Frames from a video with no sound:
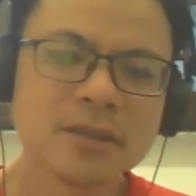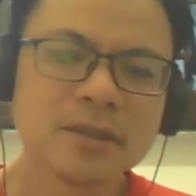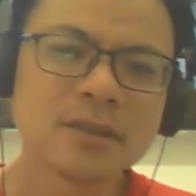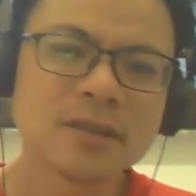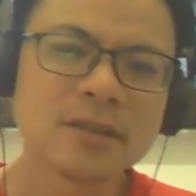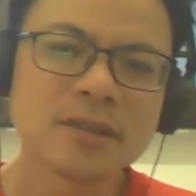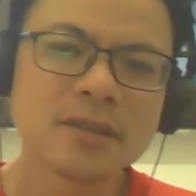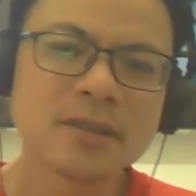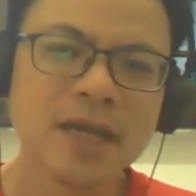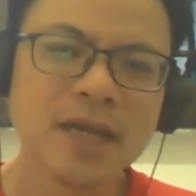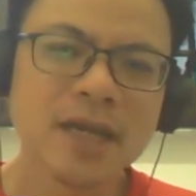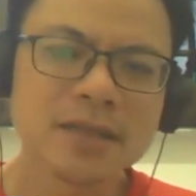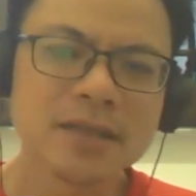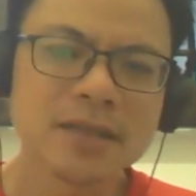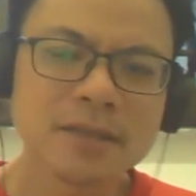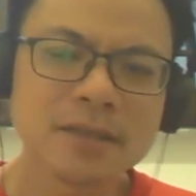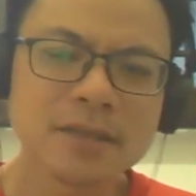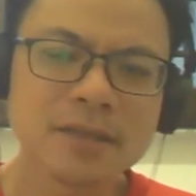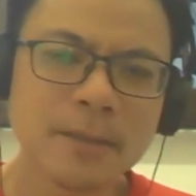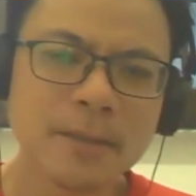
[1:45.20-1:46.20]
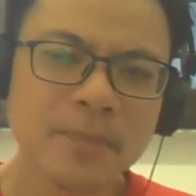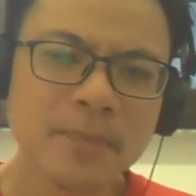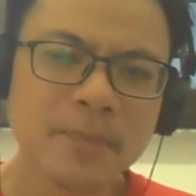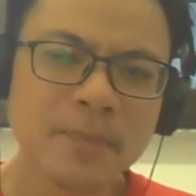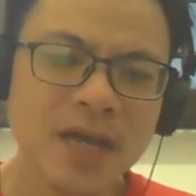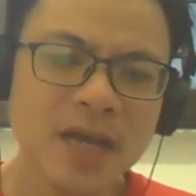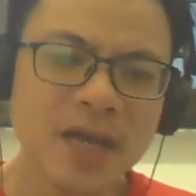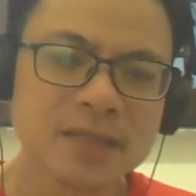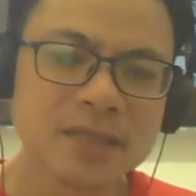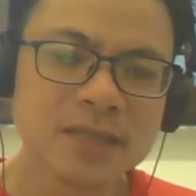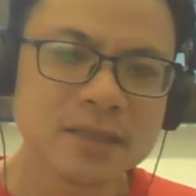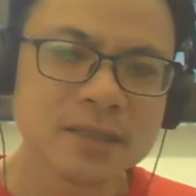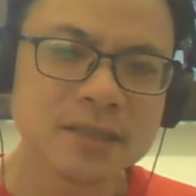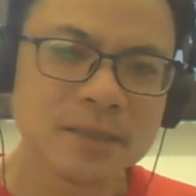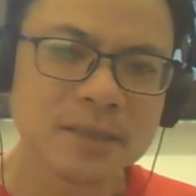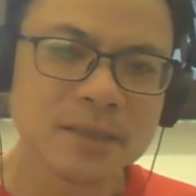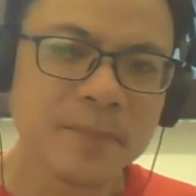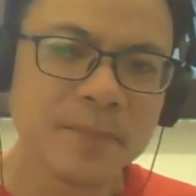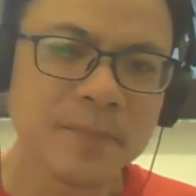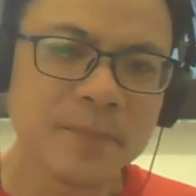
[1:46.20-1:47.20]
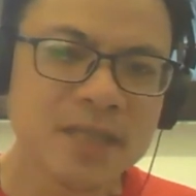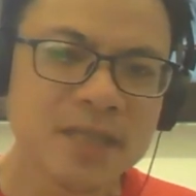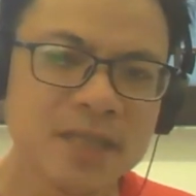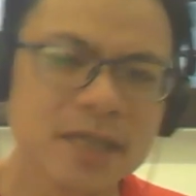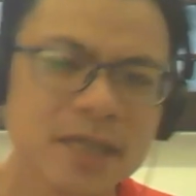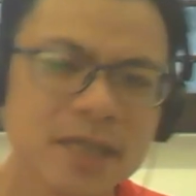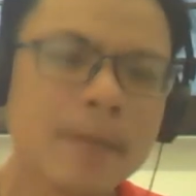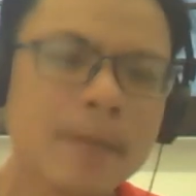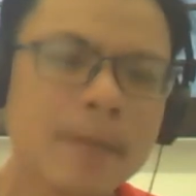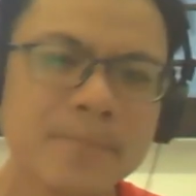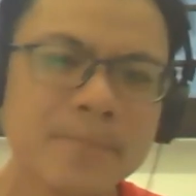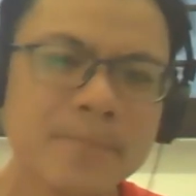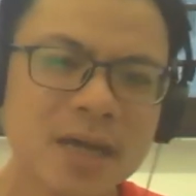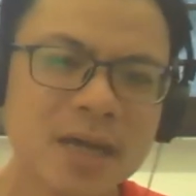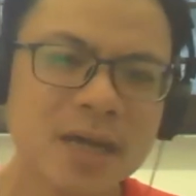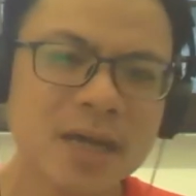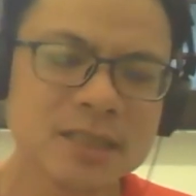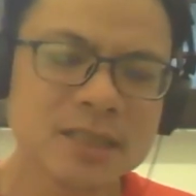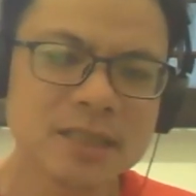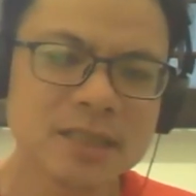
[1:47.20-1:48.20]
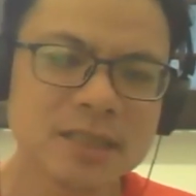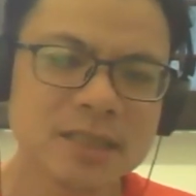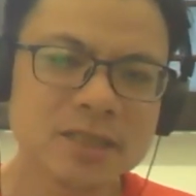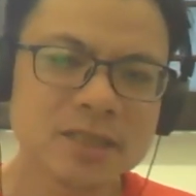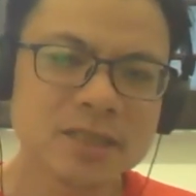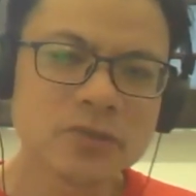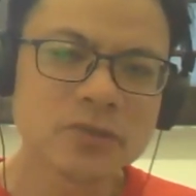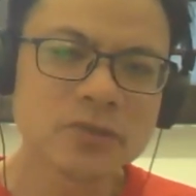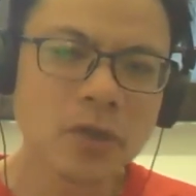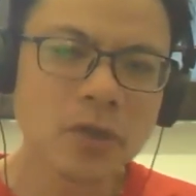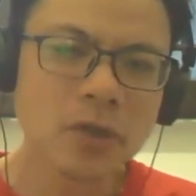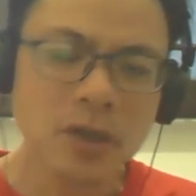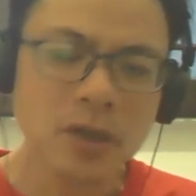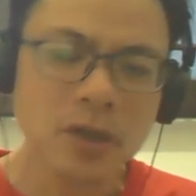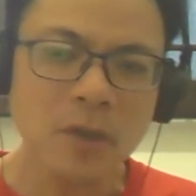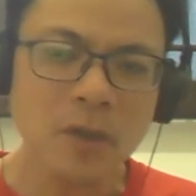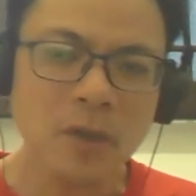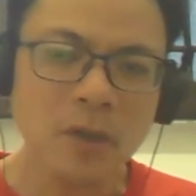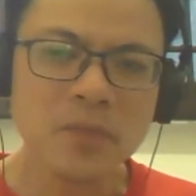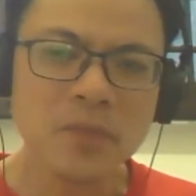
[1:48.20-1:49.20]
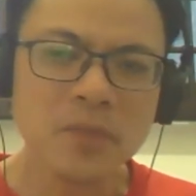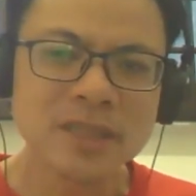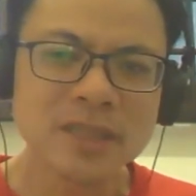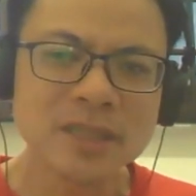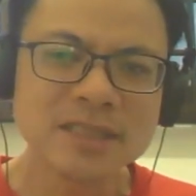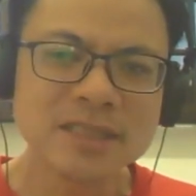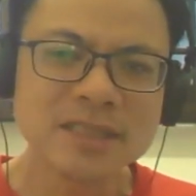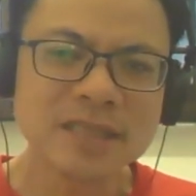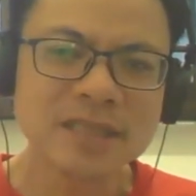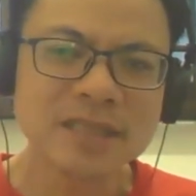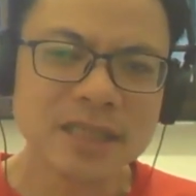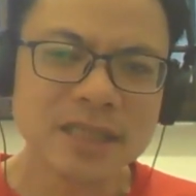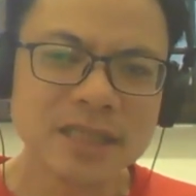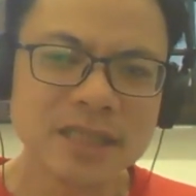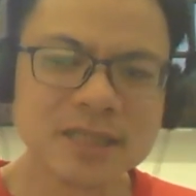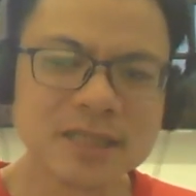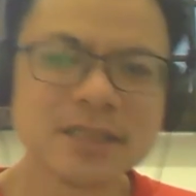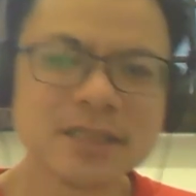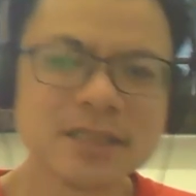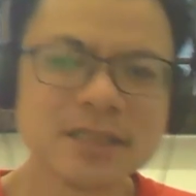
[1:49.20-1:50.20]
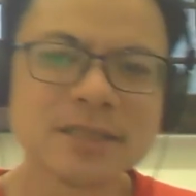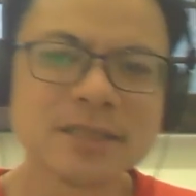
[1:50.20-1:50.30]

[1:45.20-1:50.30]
that has a meaning but is not a complete sentence.